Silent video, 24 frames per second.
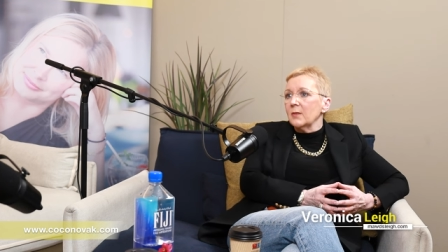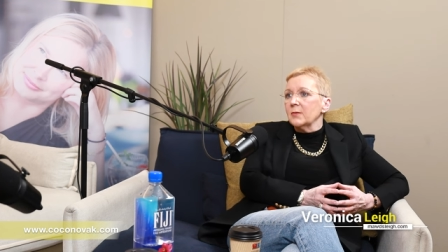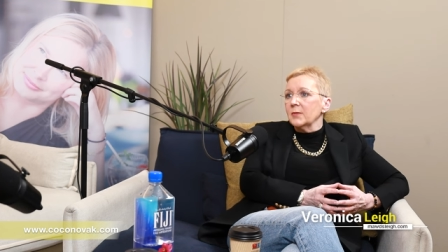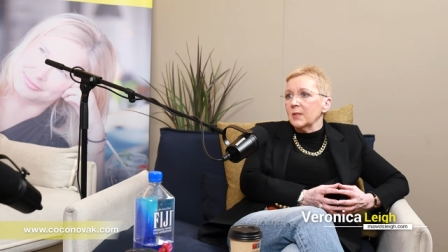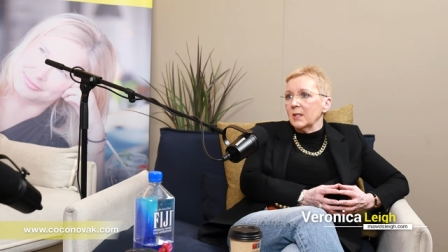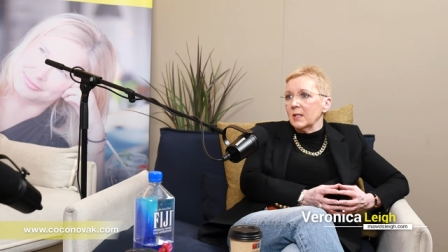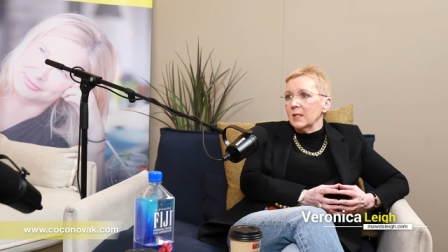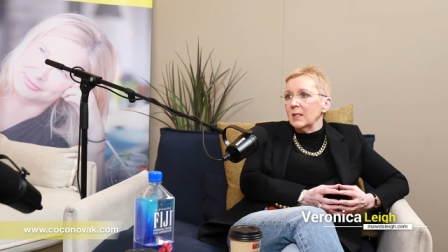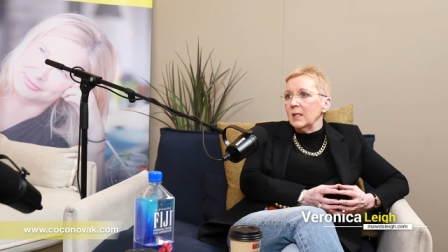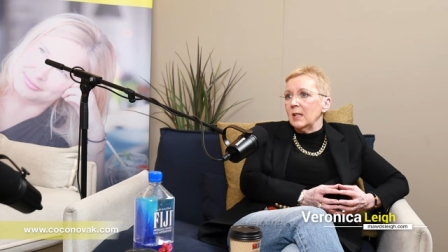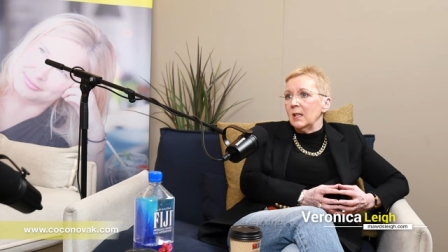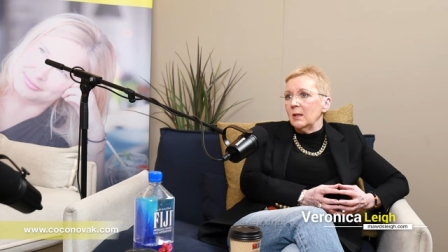to
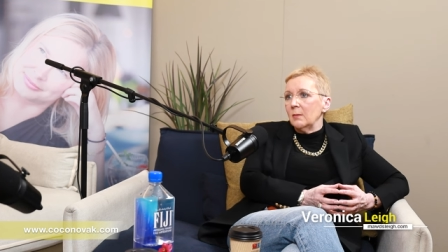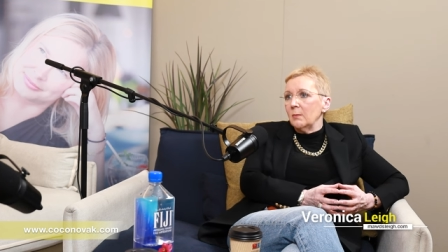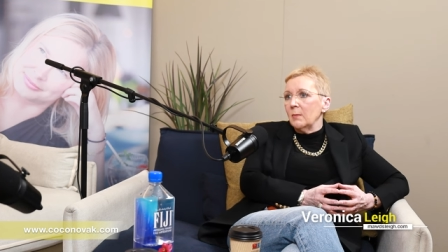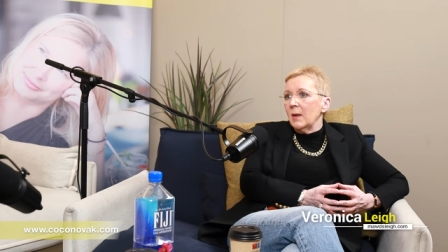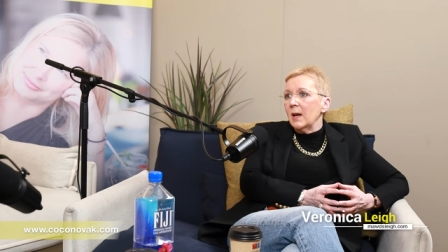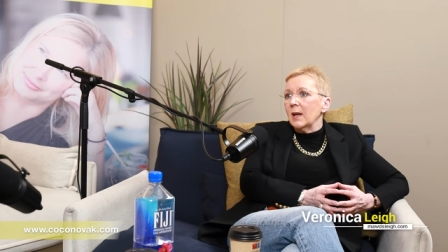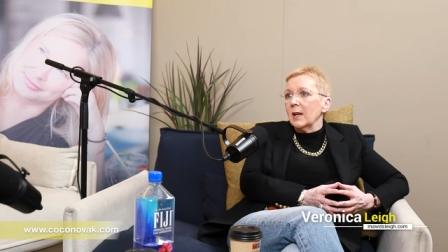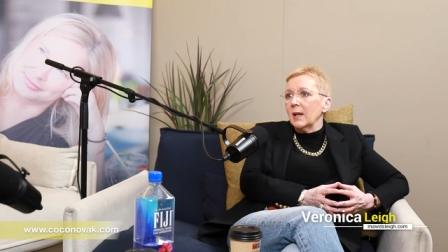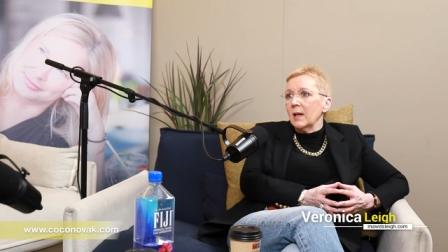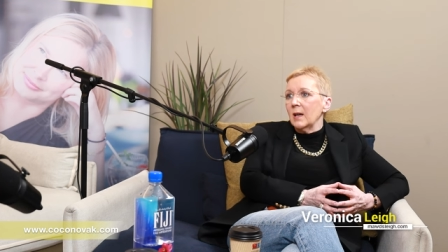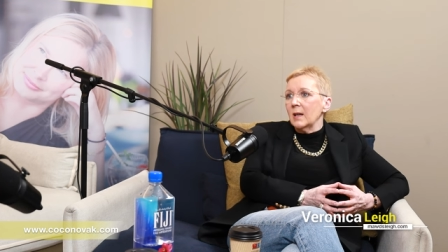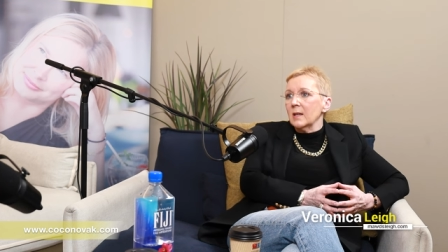stay in my
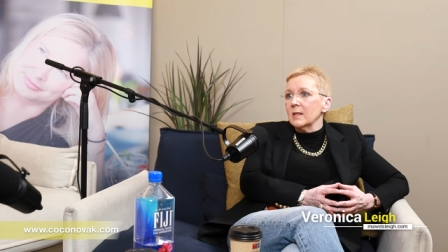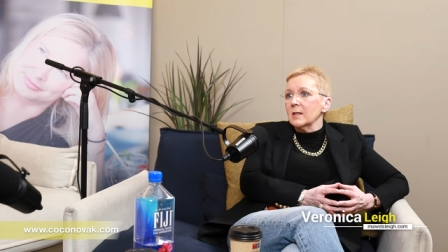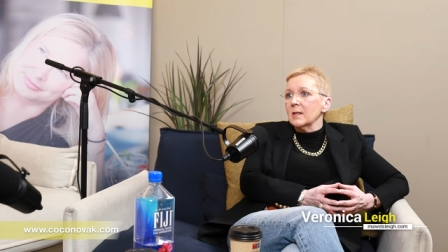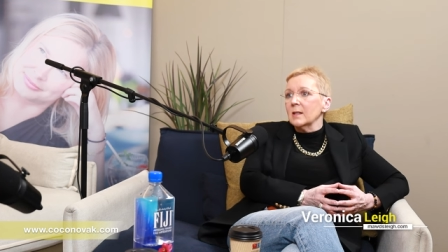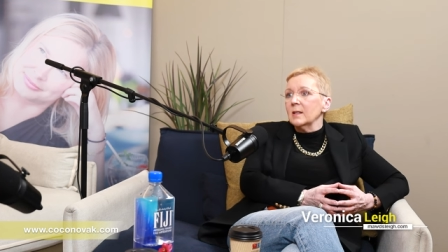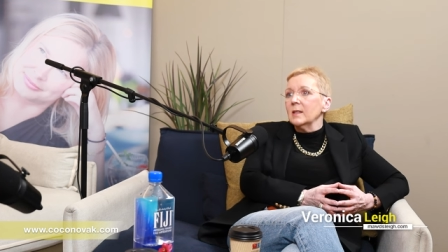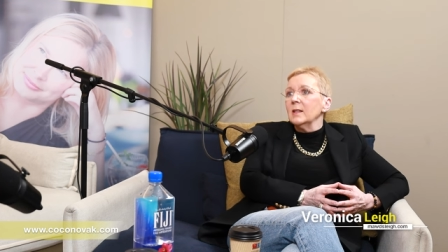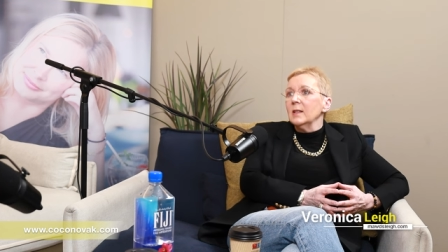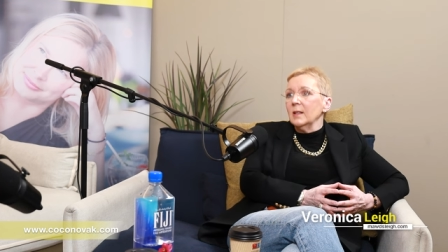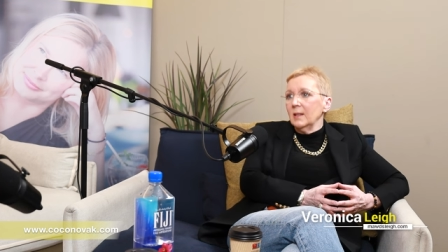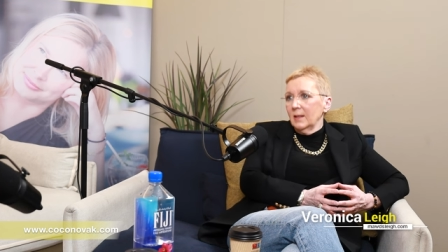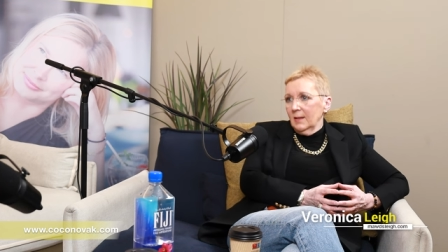garden
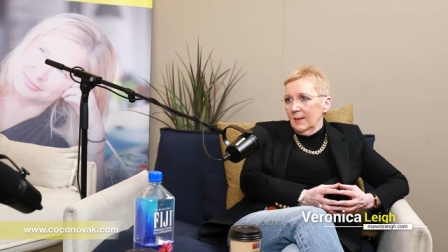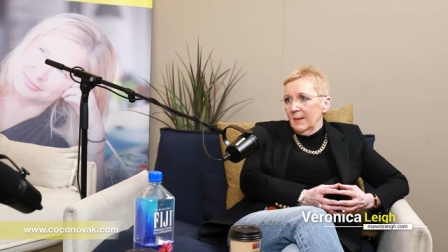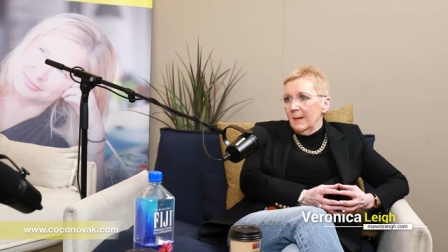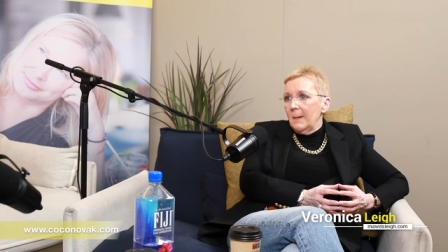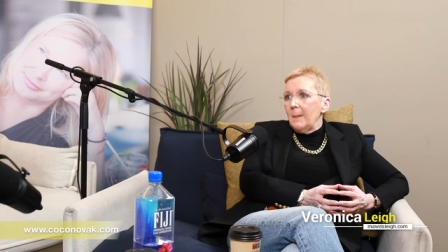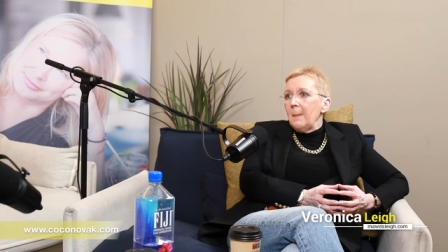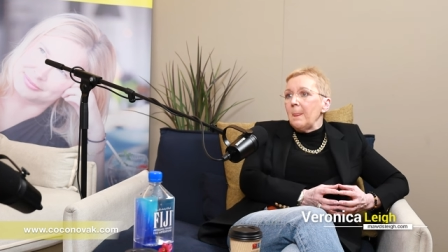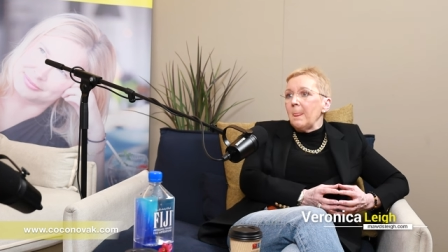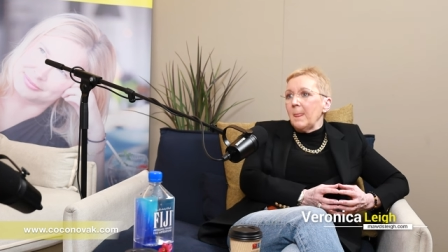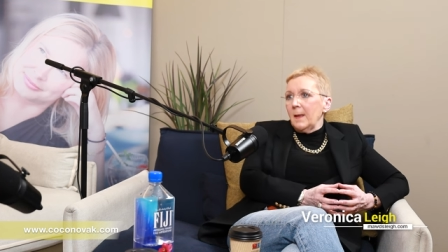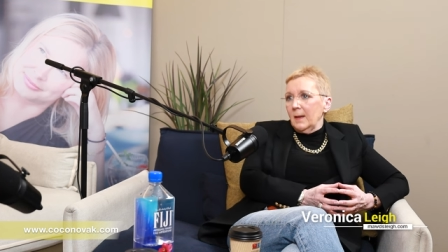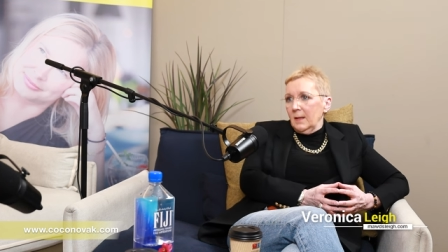
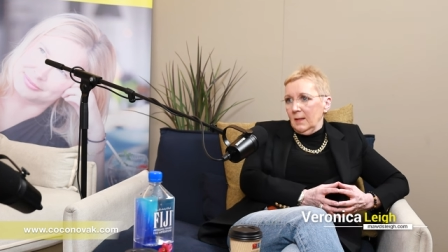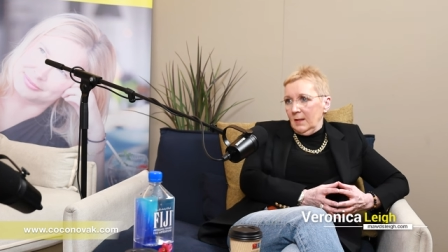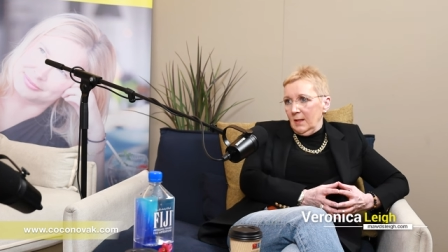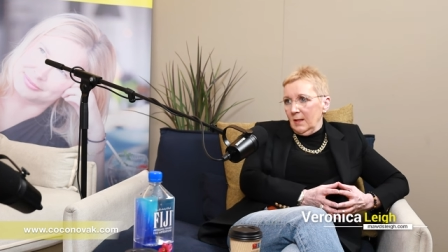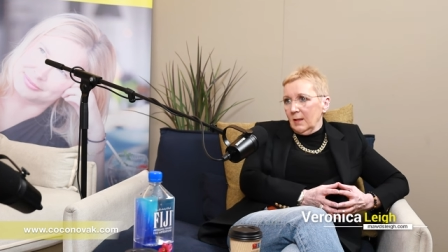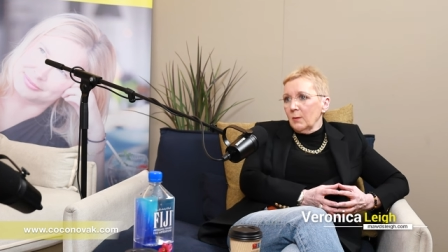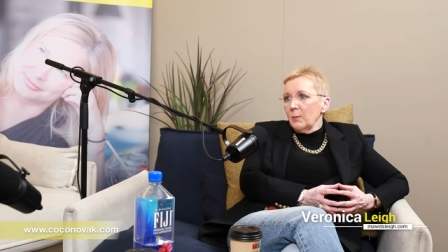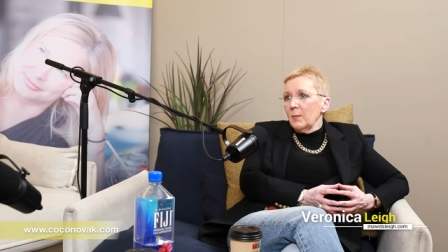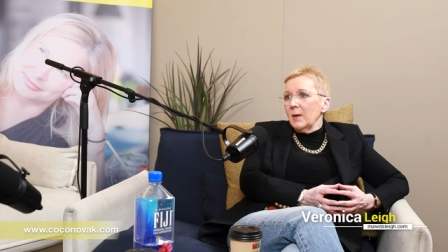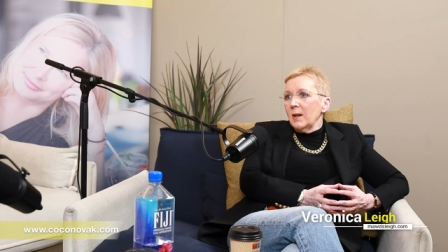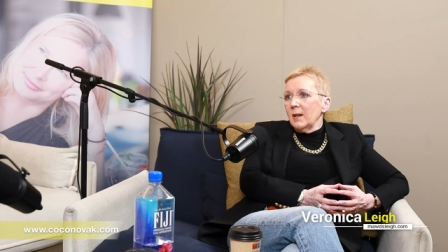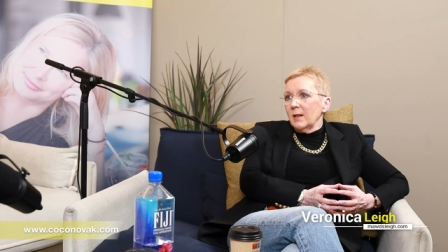and dig
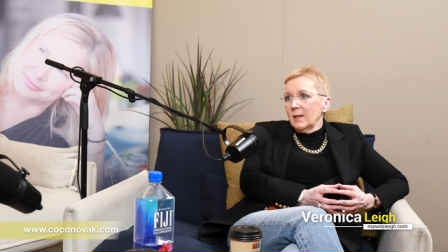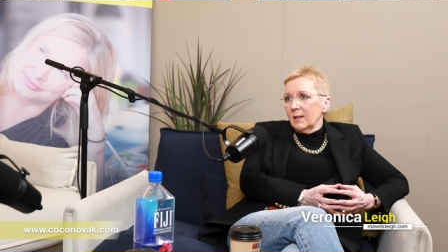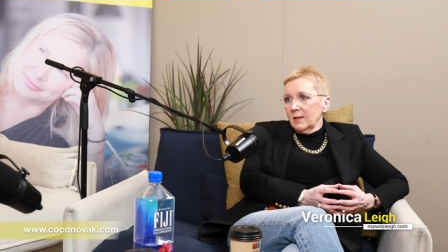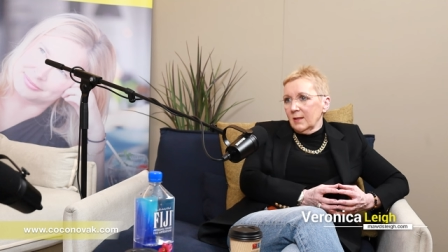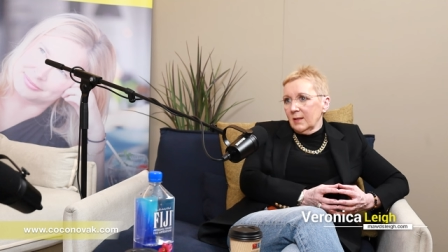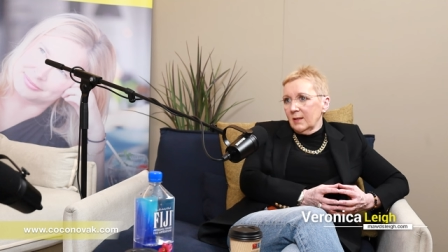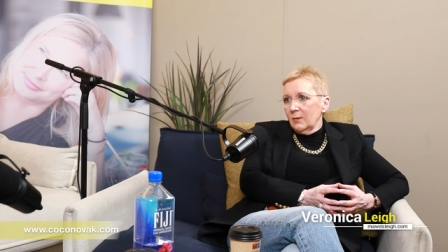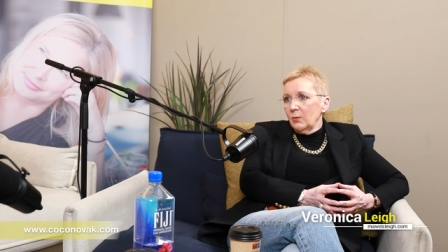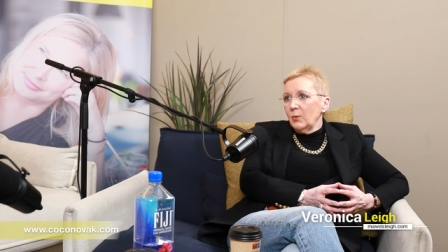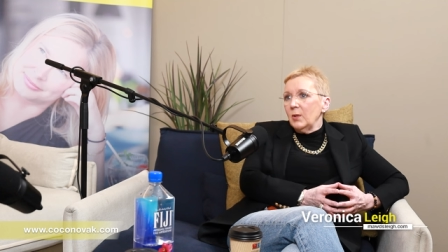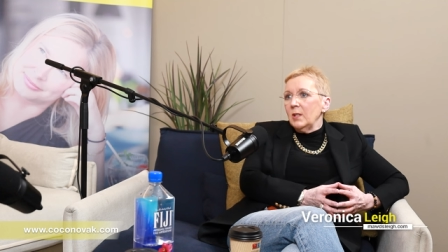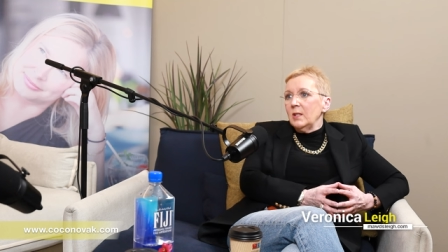my
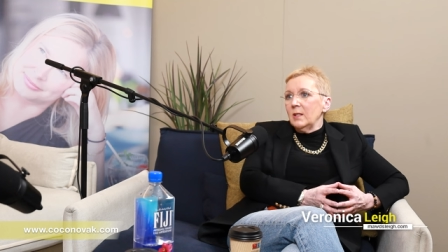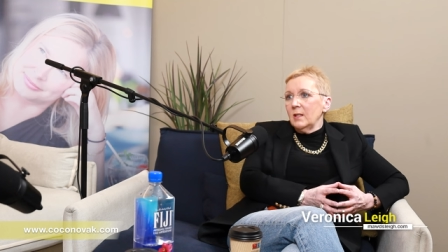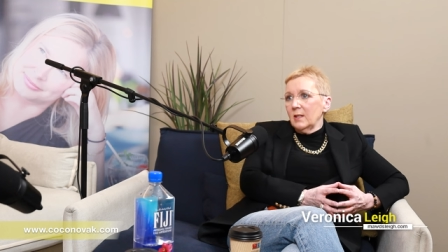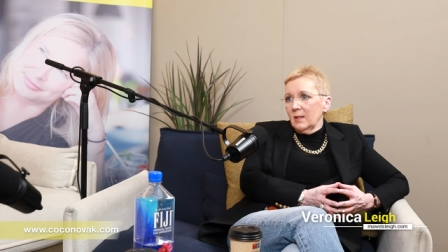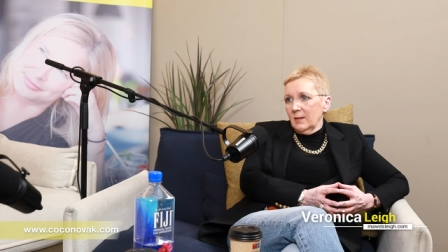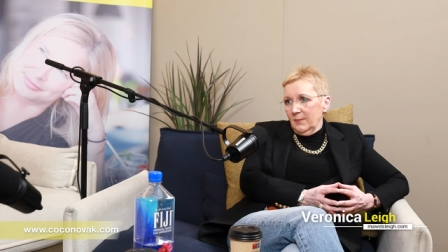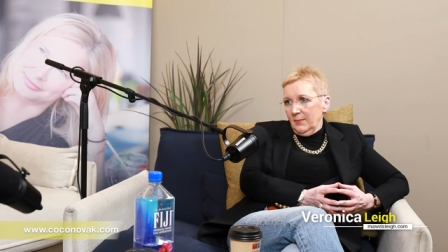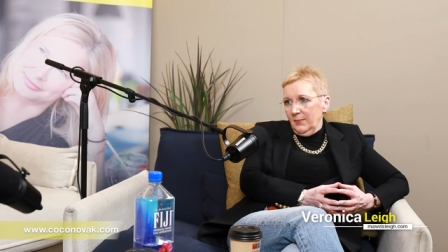weeds